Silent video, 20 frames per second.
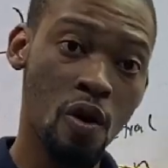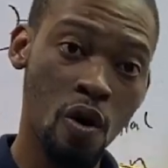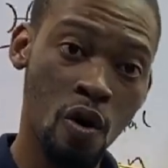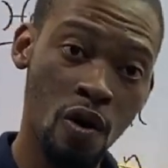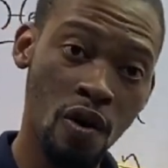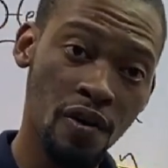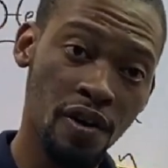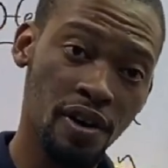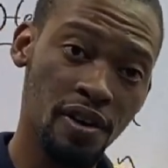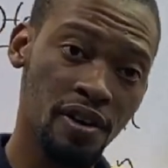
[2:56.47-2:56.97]

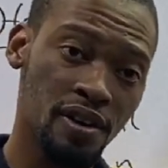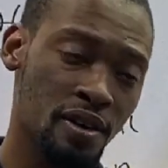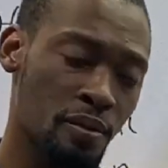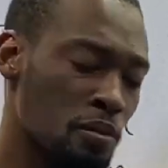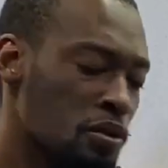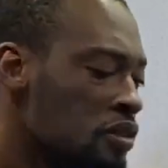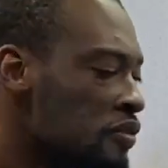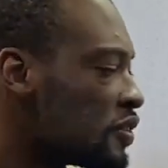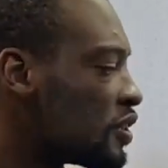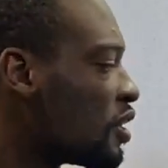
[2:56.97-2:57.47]
or
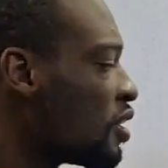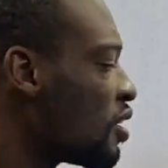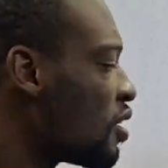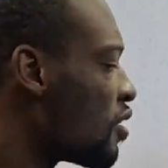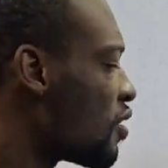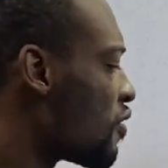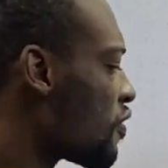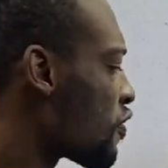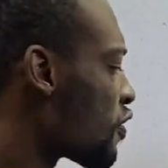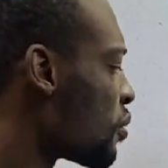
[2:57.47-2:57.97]
removed
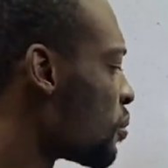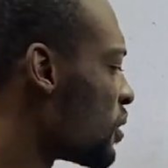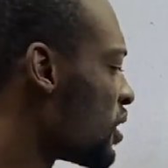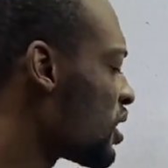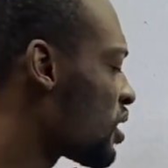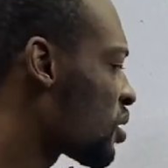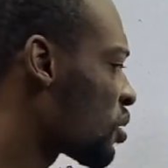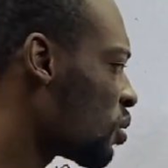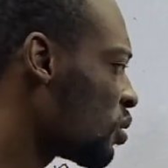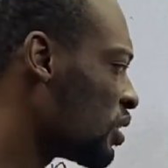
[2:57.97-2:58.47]
from
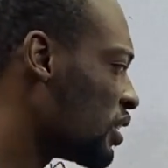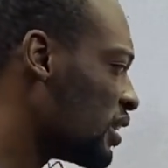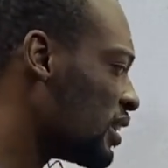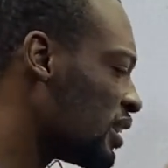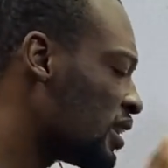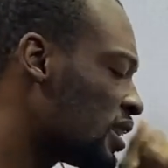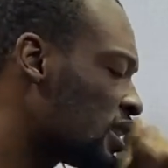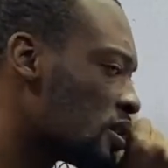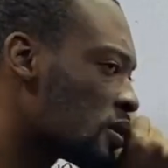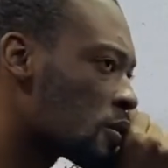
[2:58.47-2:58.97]
this
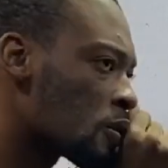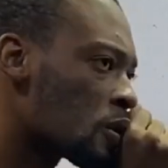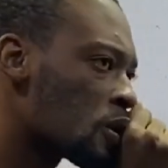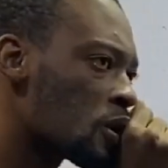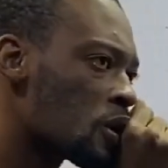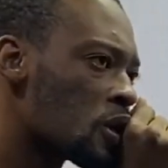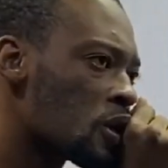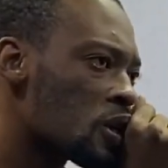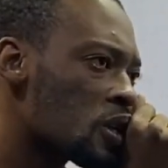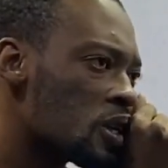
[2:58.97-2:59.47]
solid,
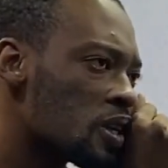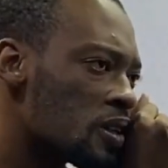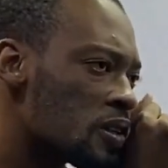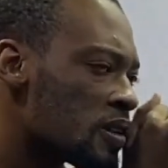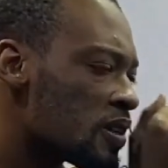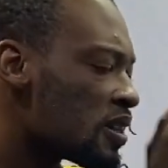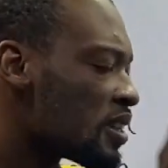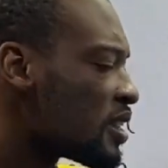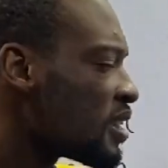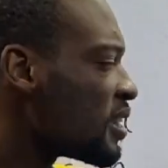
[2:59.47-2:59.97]

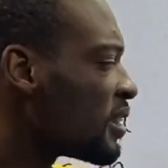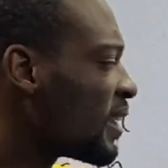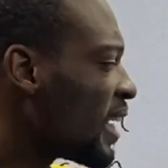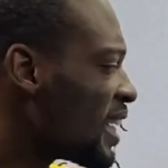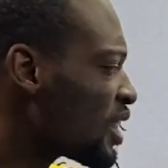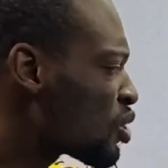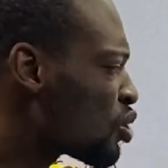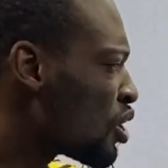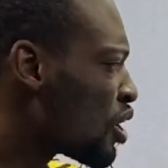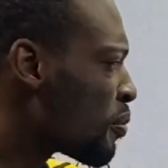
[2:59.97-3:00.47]
it
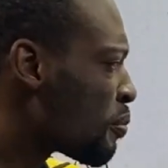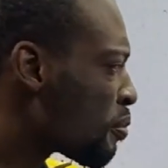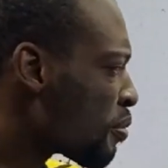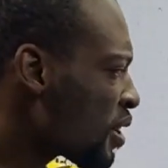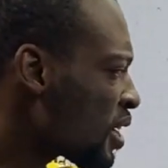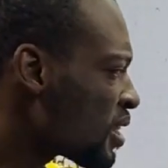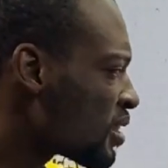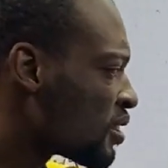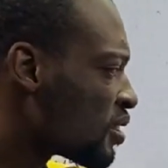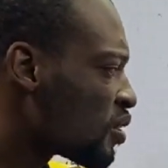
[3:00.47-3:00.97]
gets to a
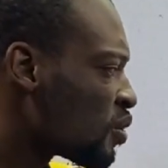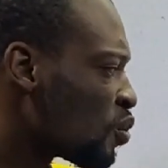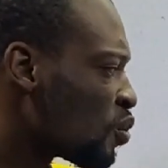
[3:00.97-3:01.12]
point